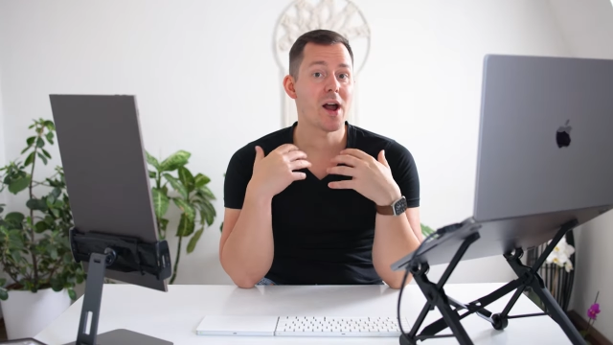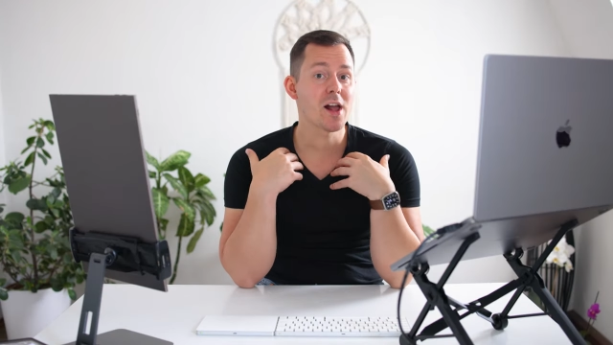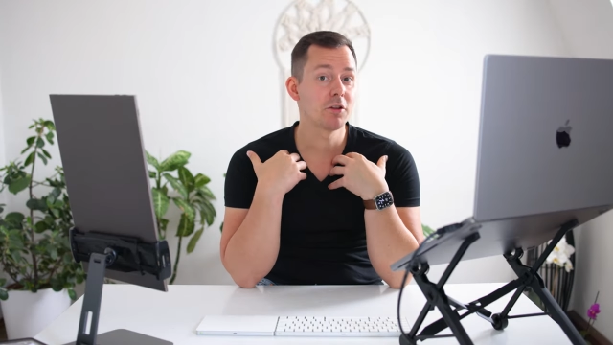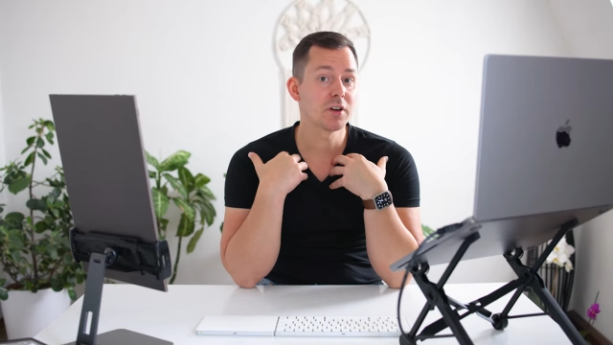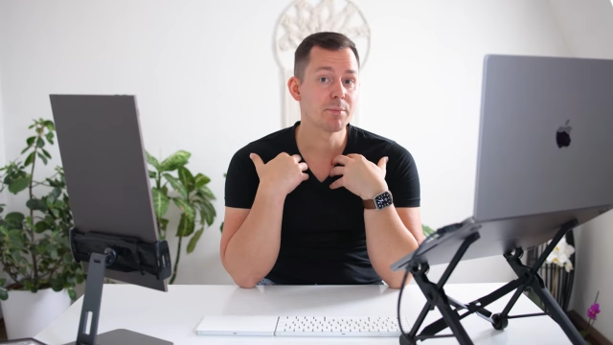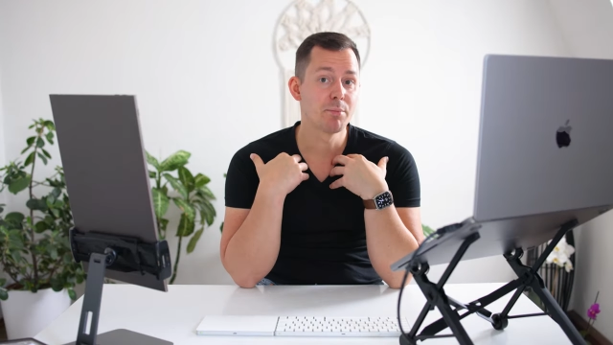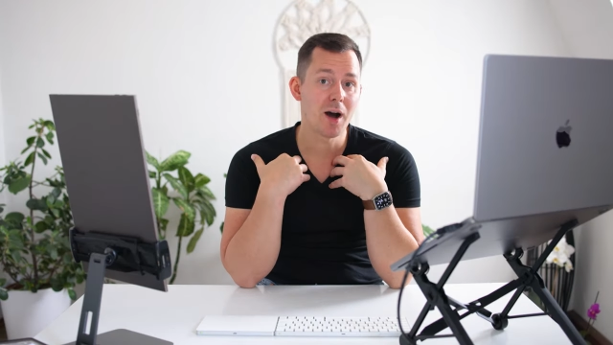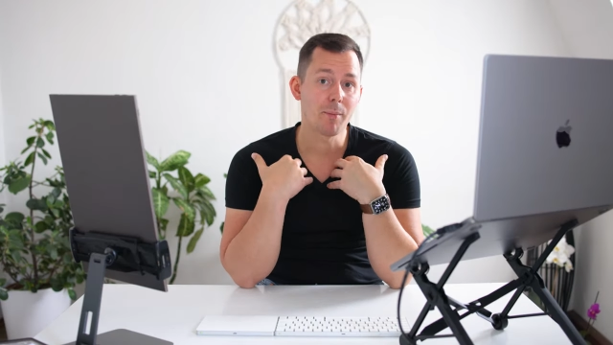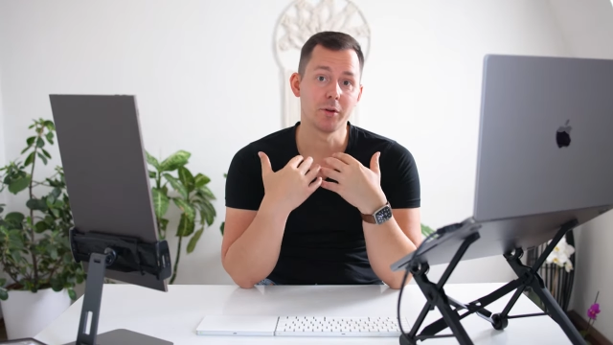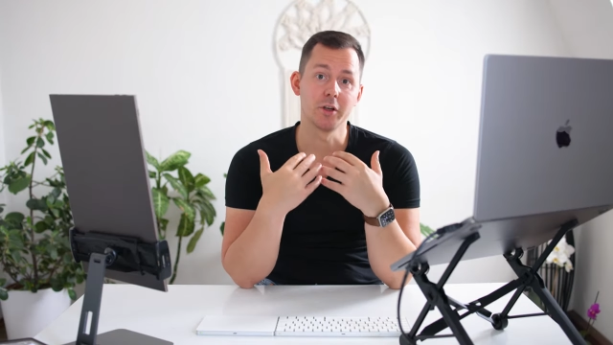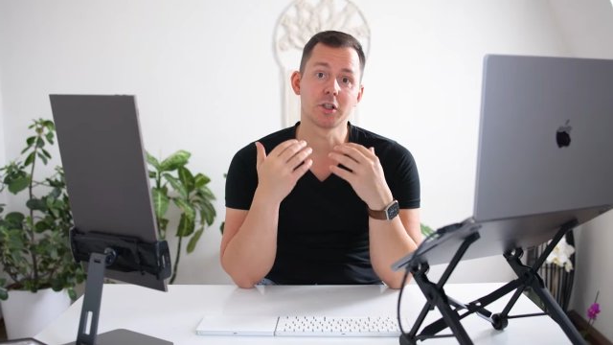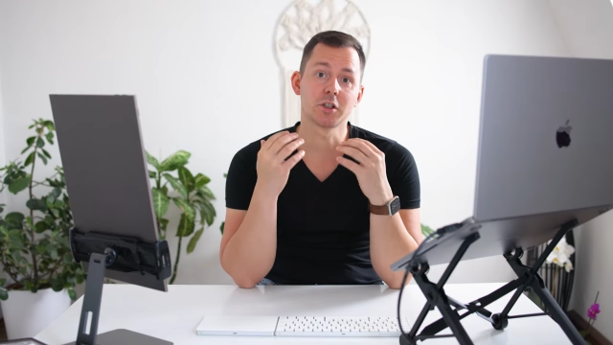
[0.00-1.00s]
I already
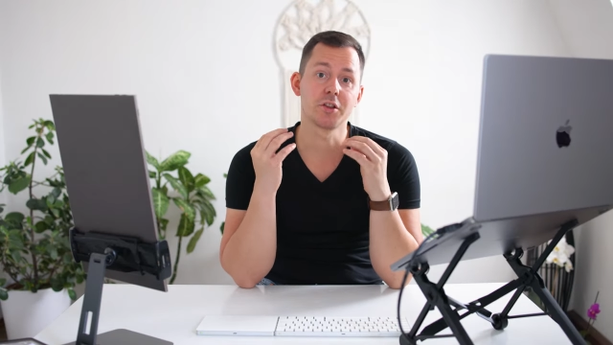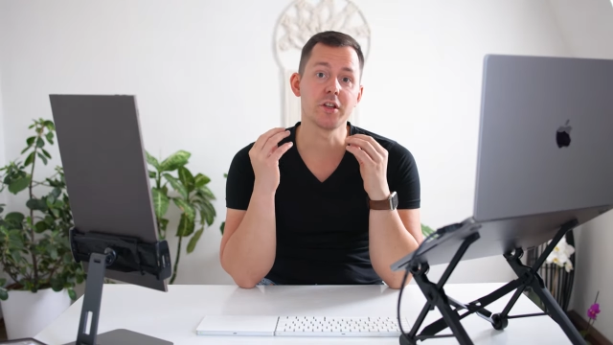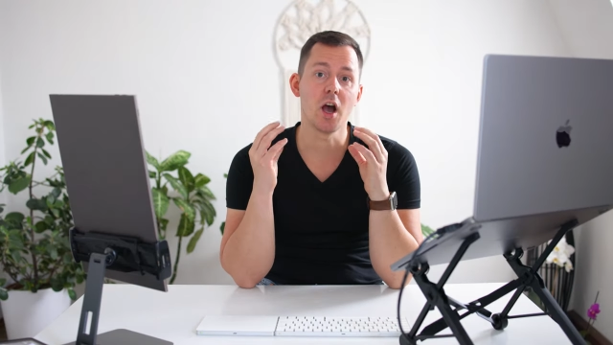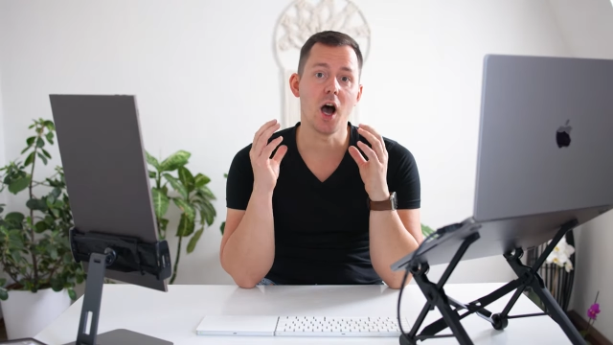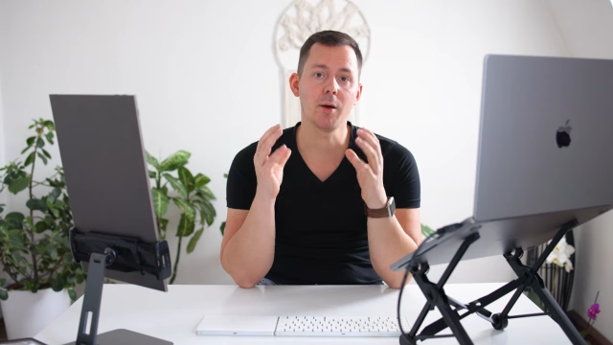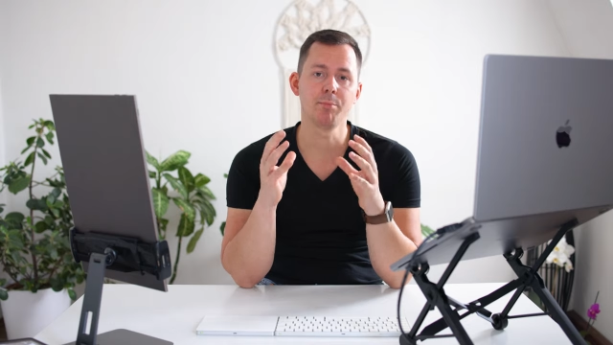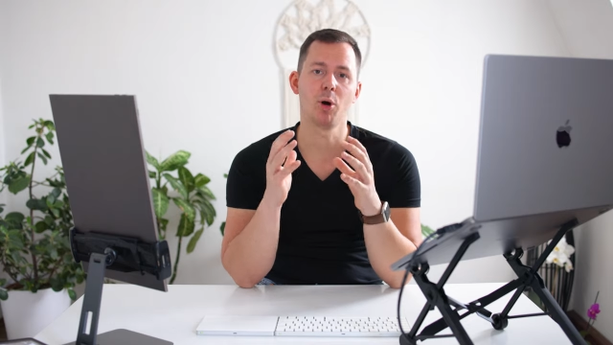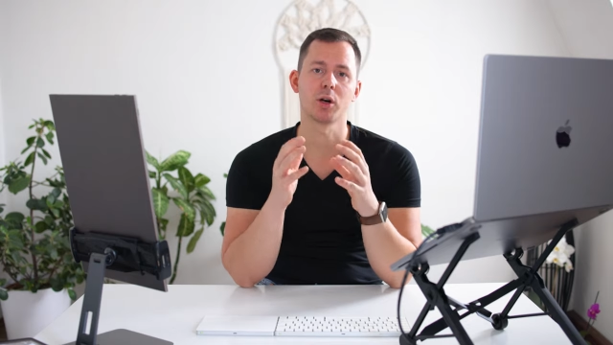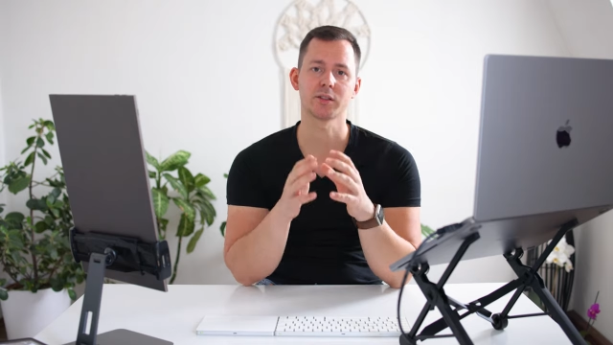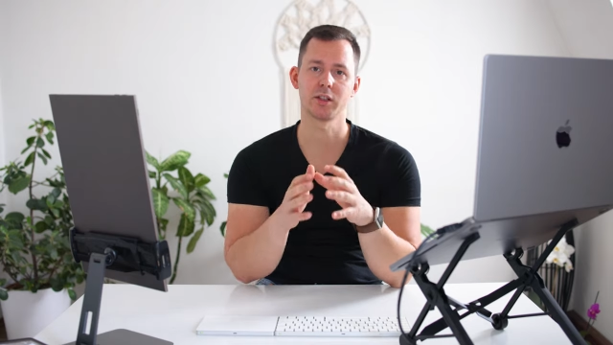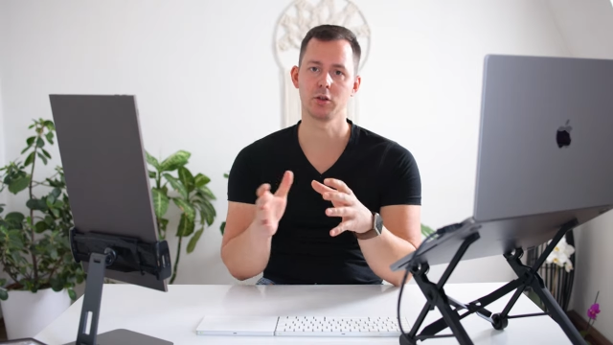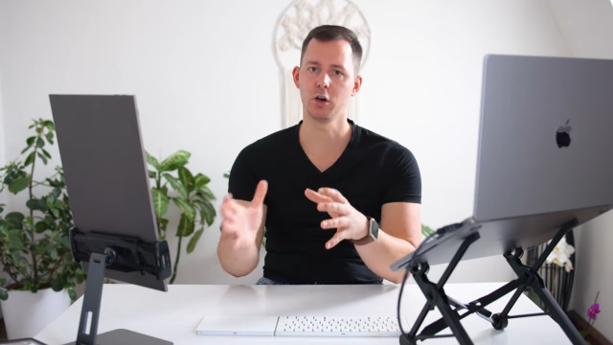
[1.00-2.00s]
published the
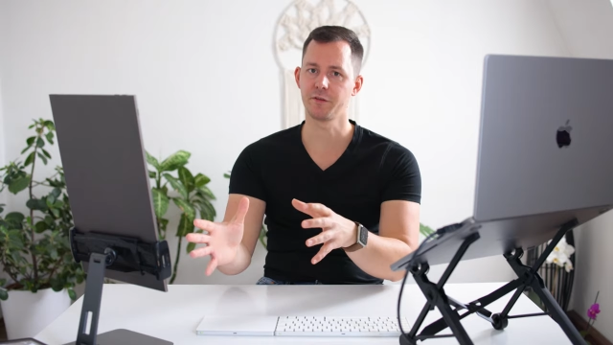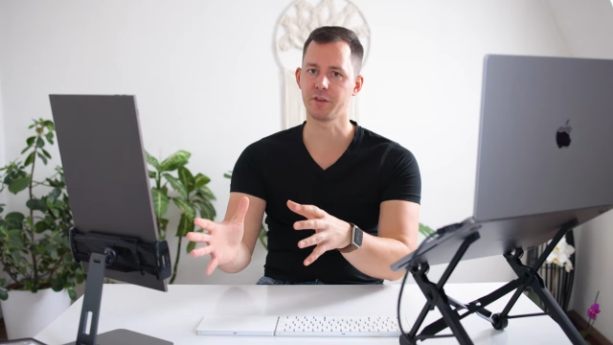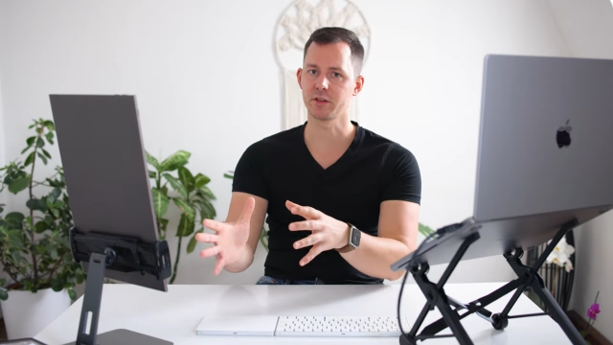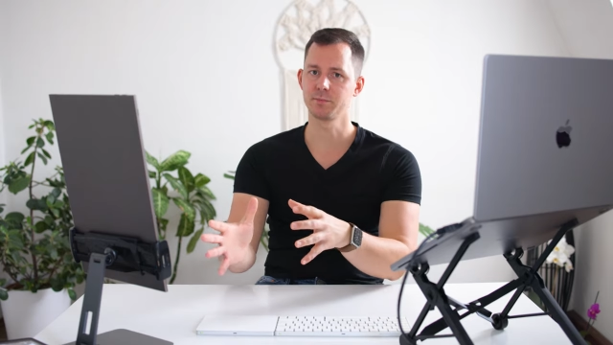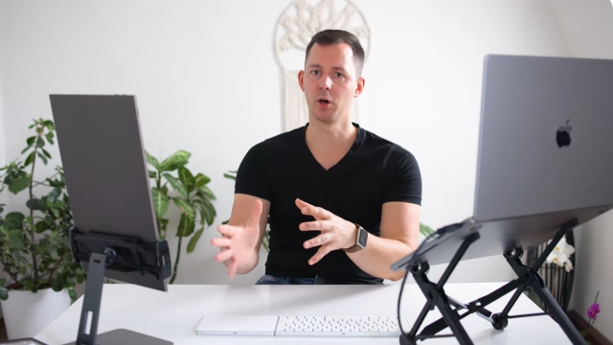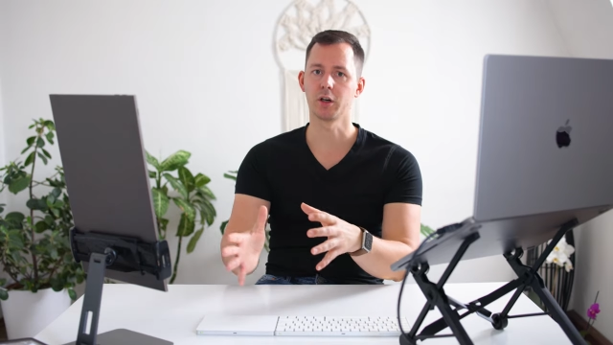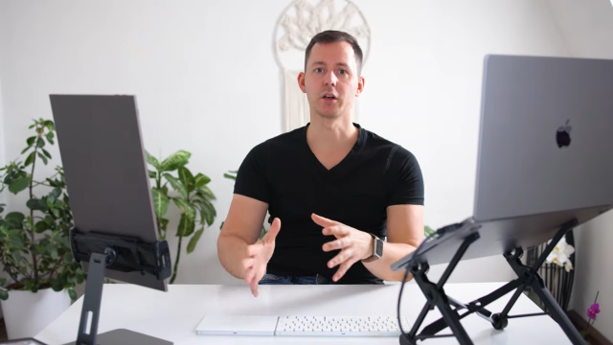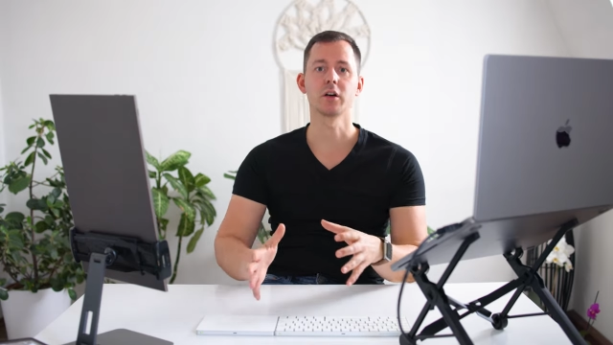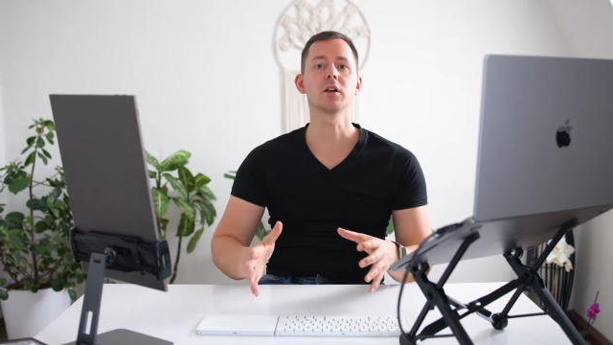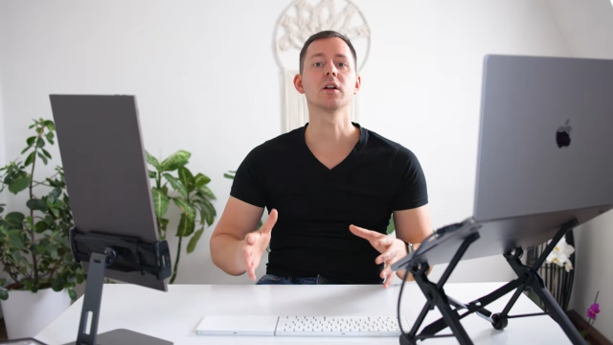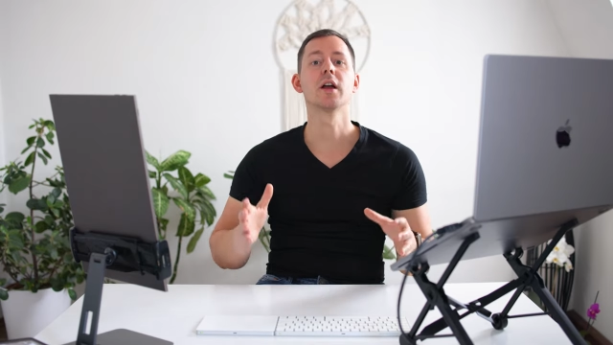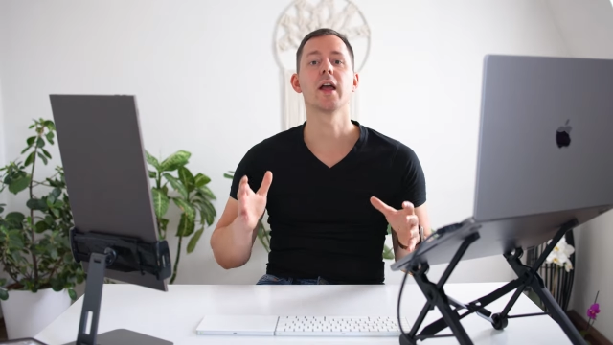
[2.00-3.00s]
unboxing of this
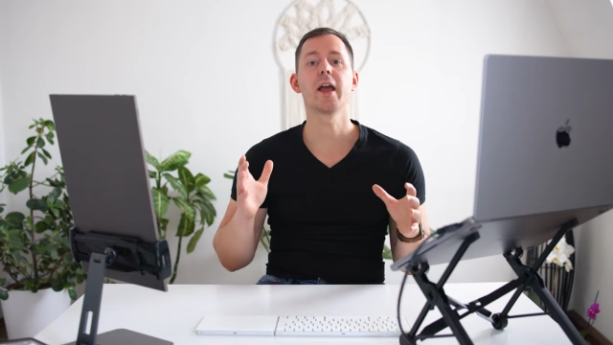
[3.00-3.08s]
monitor,